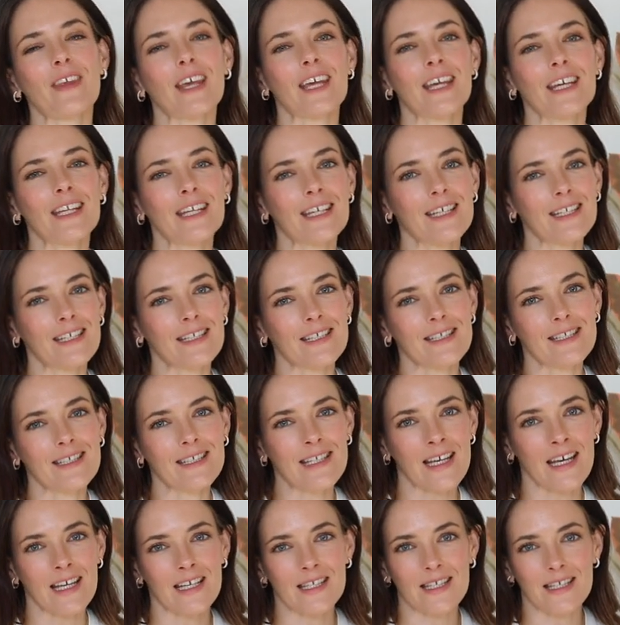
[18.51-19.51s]
It
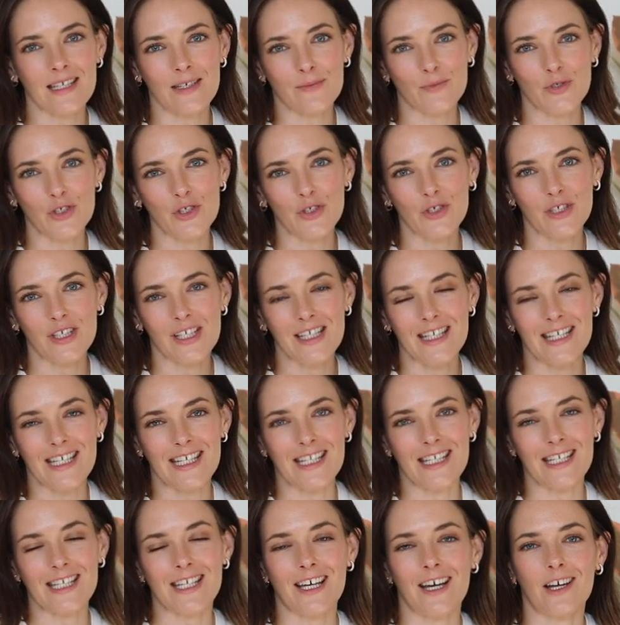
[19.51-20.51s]
is, as I'm sure you can see
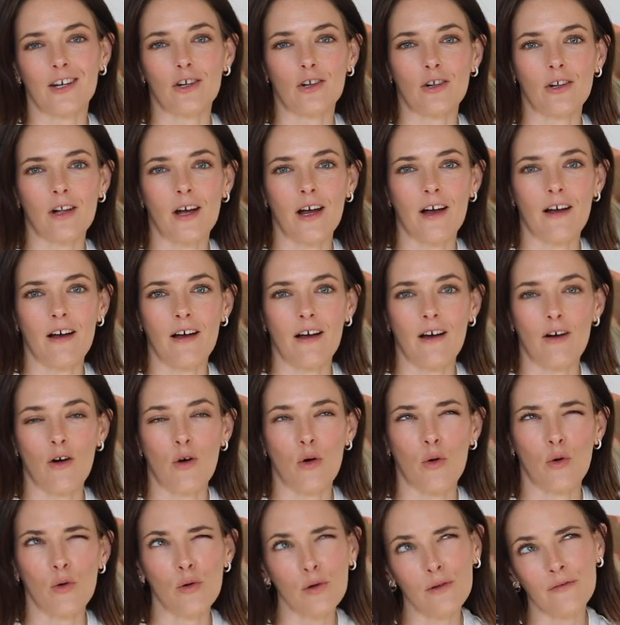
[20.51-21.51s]
in the title, a
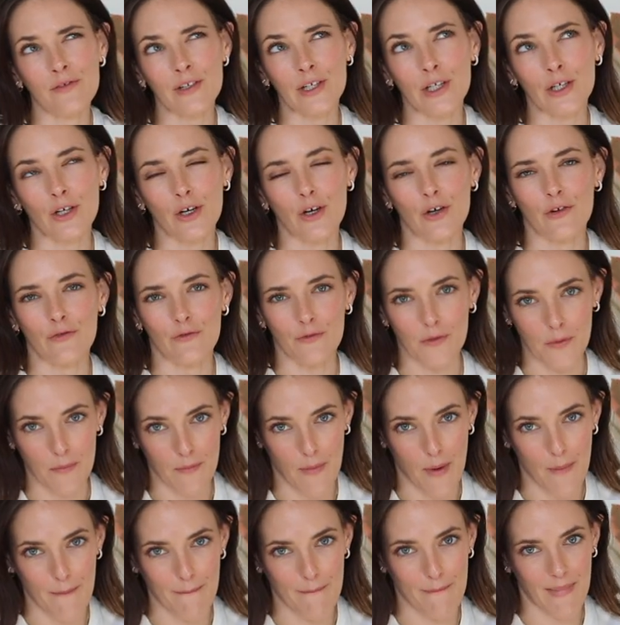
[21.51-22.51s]
haul video from
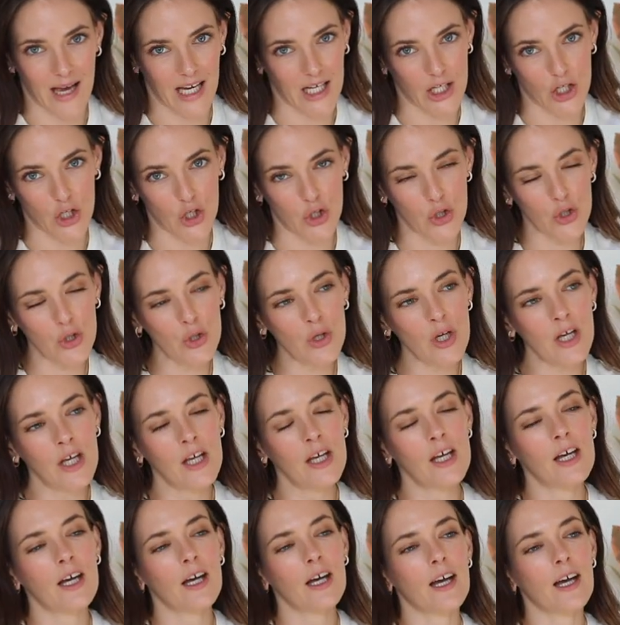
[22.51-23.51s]
Mango.
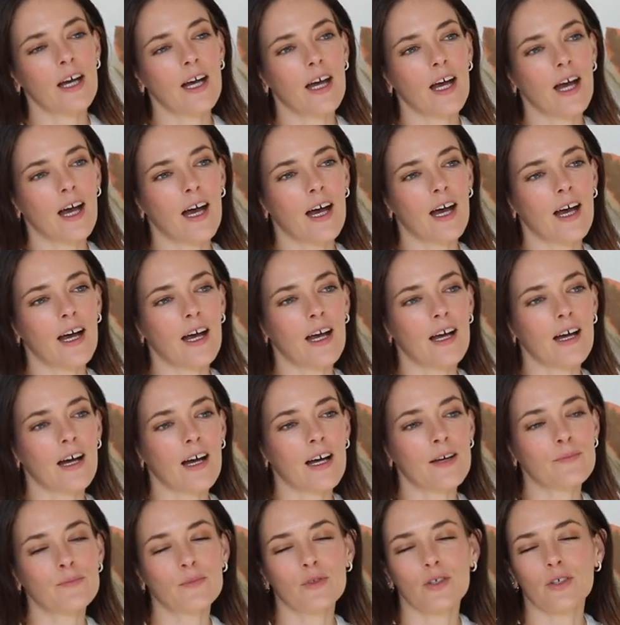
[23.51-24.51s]

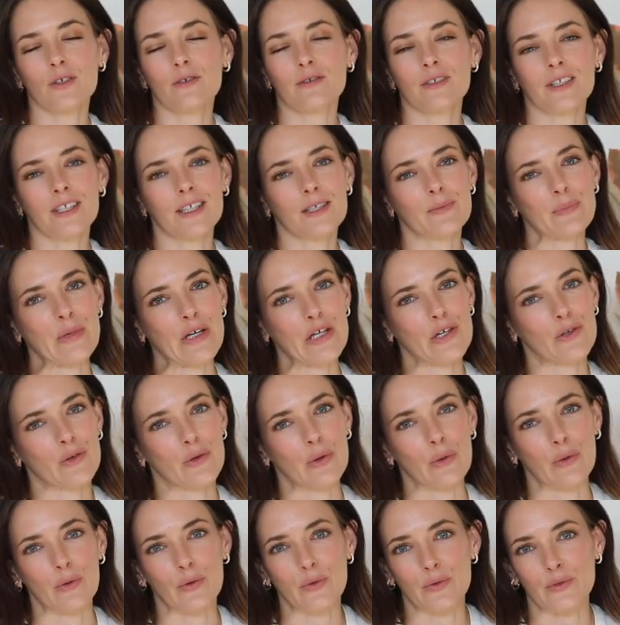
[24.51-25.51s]
I'm not really big
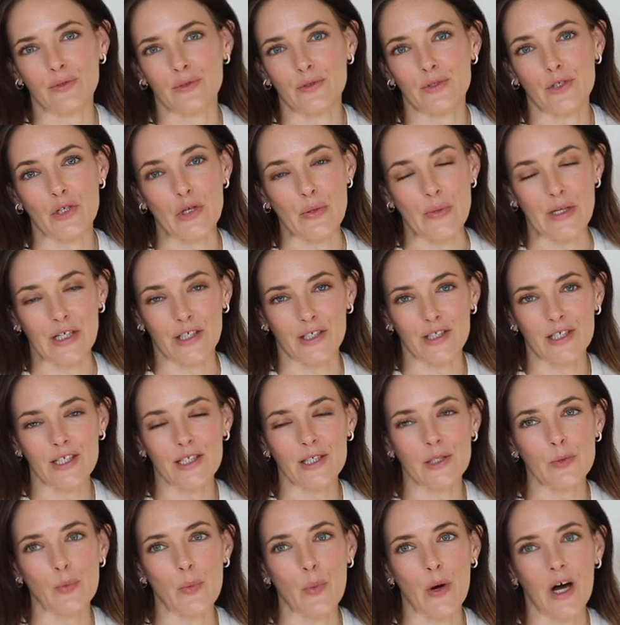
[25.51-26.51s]
on hauls, to be
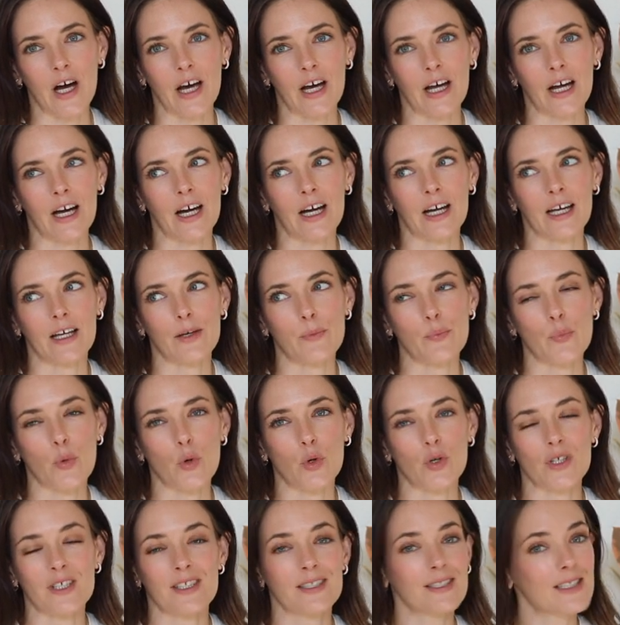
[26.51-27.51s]
honest, but I
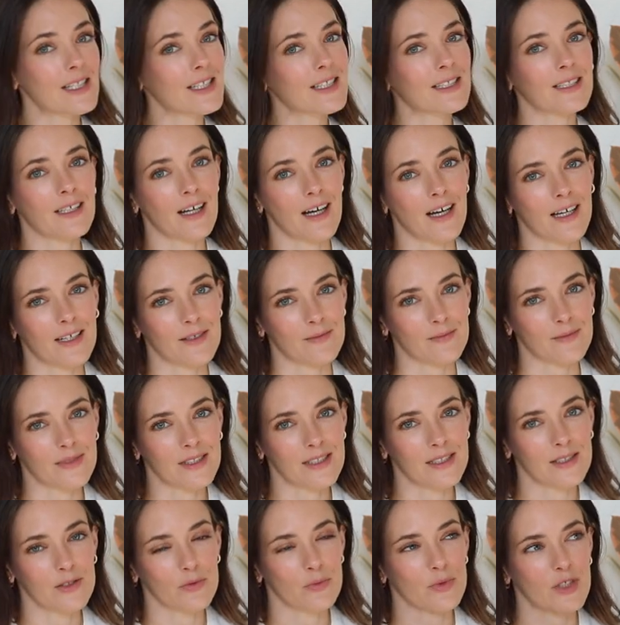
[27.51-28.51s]
bought 6
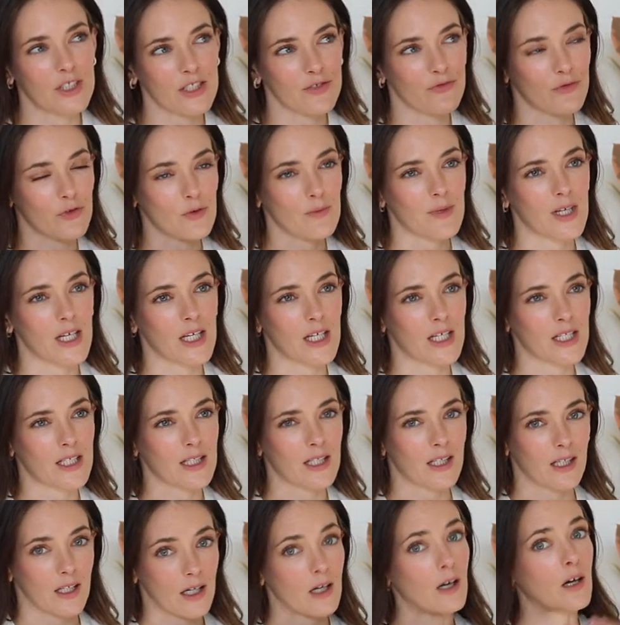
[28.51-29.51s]
items, which for me
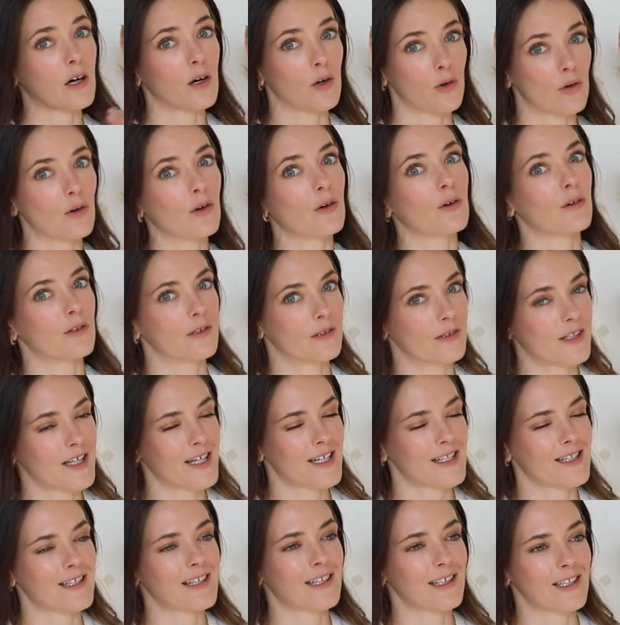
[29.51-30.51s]
is like a haul,
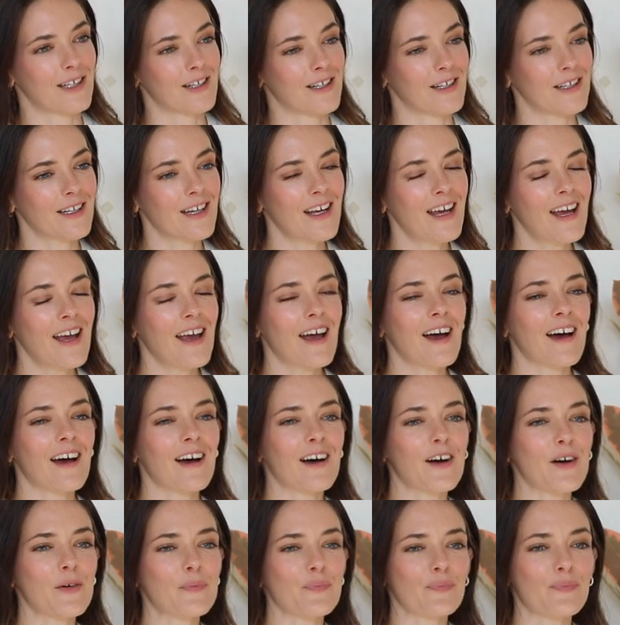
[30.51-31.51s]
that's a lot,
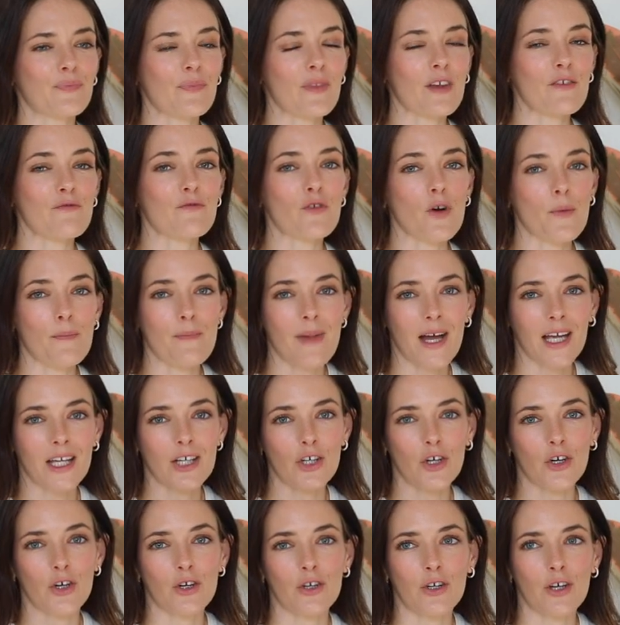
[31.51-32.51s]
from
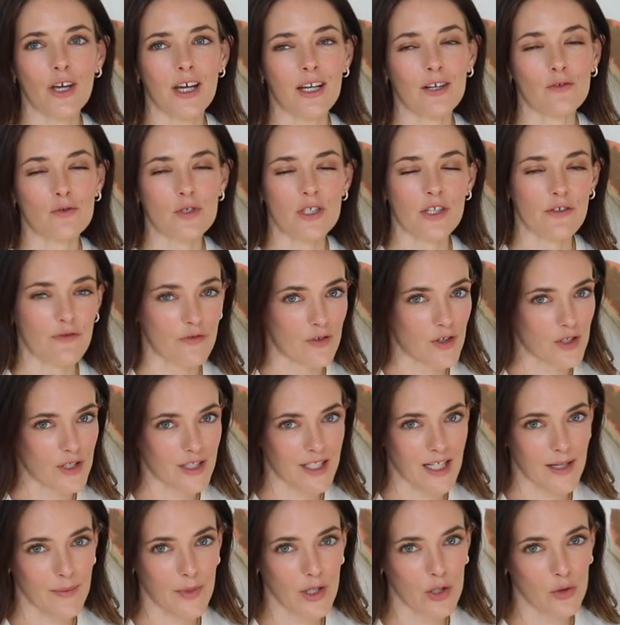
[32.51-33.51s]
Mango, and it was the
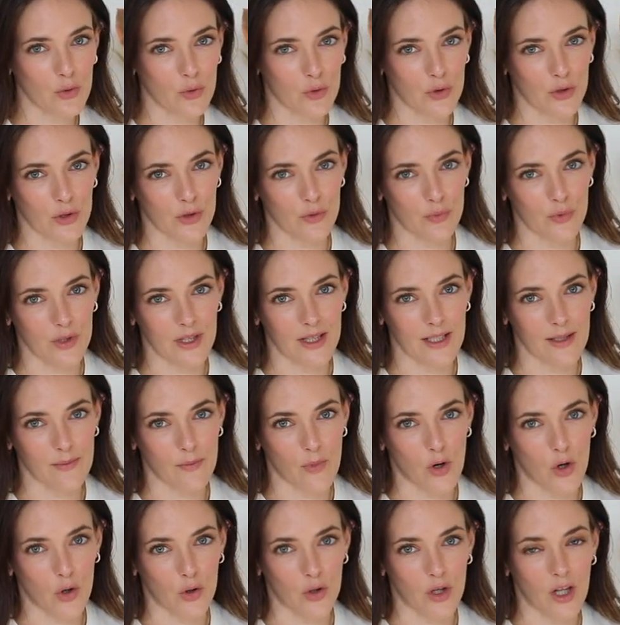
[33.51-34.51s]
first time I'd ordered with them
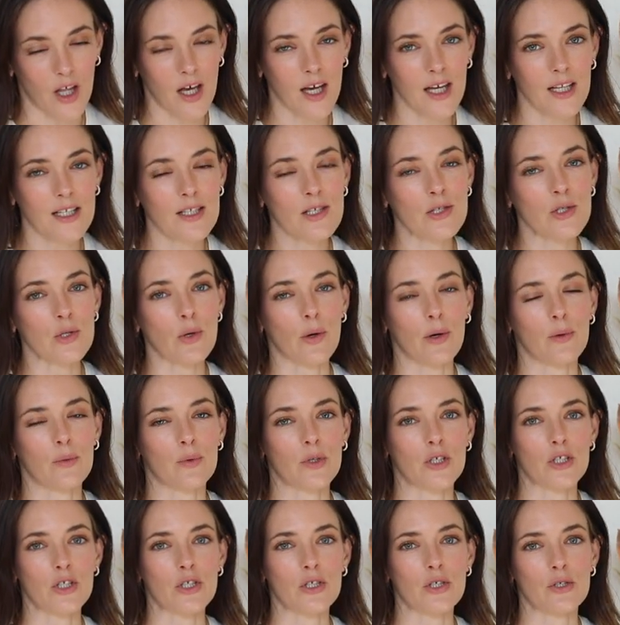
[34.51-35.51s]
online, so I
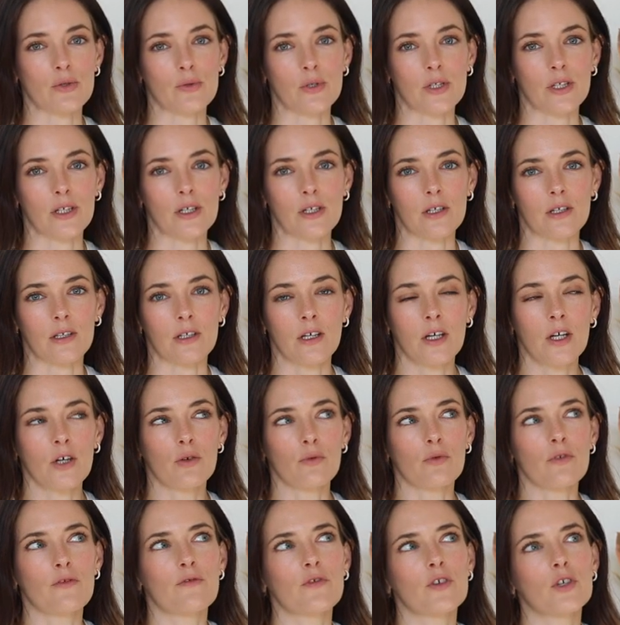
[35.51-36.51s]
wanted to do a little
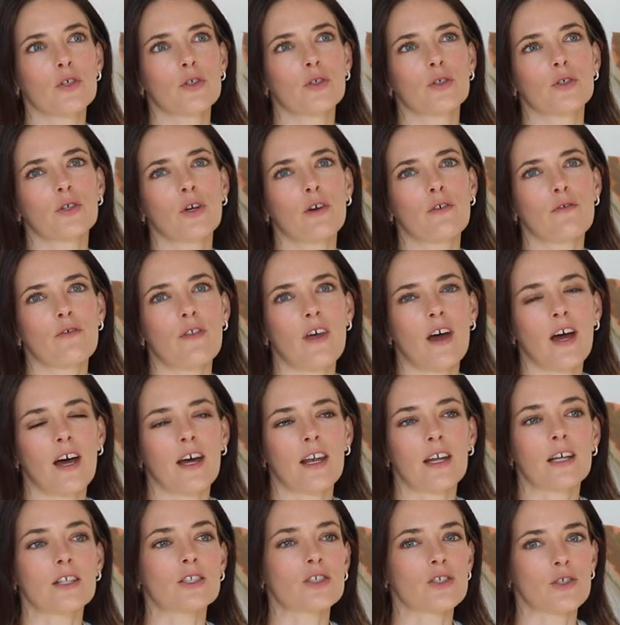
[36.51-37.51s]
review of
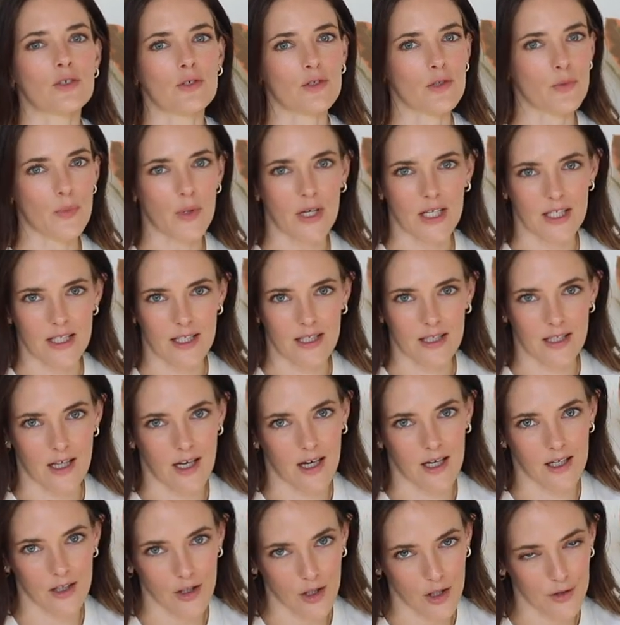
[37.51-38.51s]
that and show you the pieces that
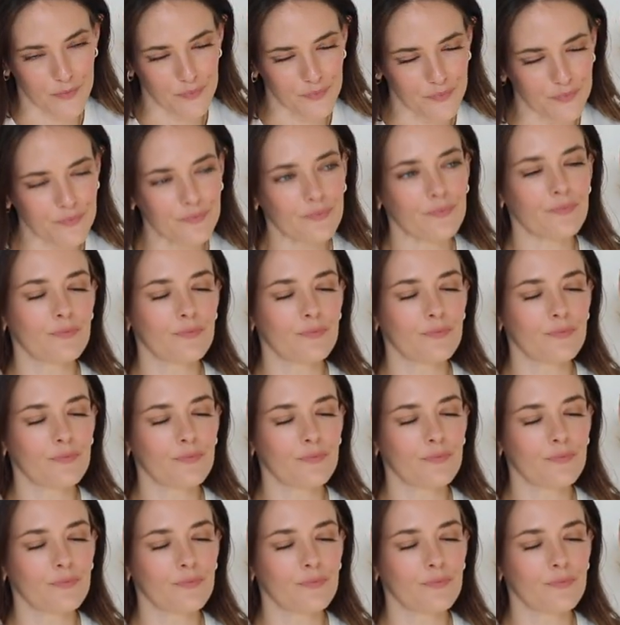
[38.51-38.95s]
I got.